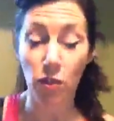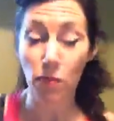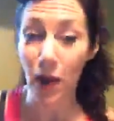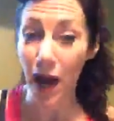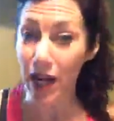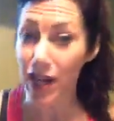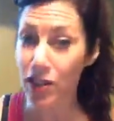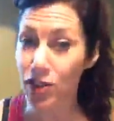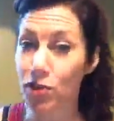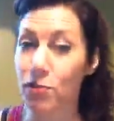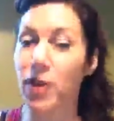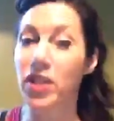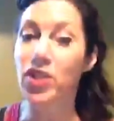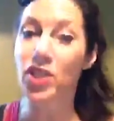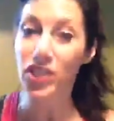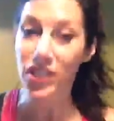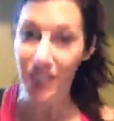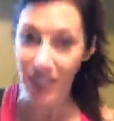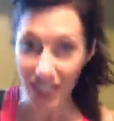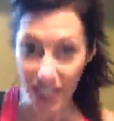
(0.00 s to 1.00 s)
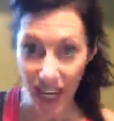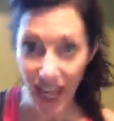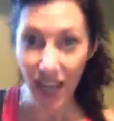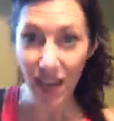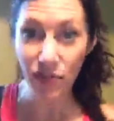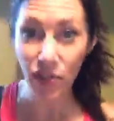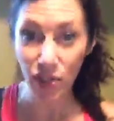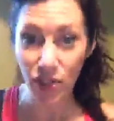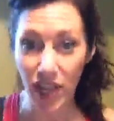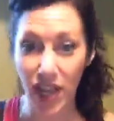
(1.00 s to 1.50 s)
body so much. It's the day
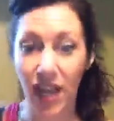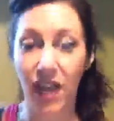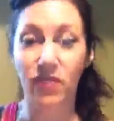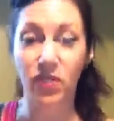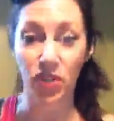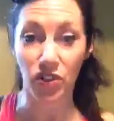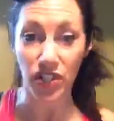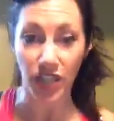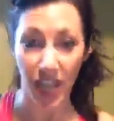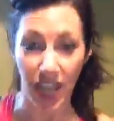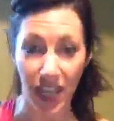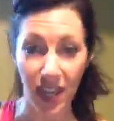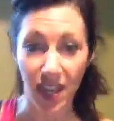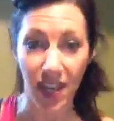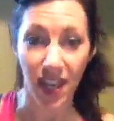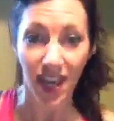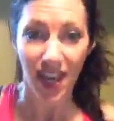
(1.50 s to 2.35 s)
after day after day.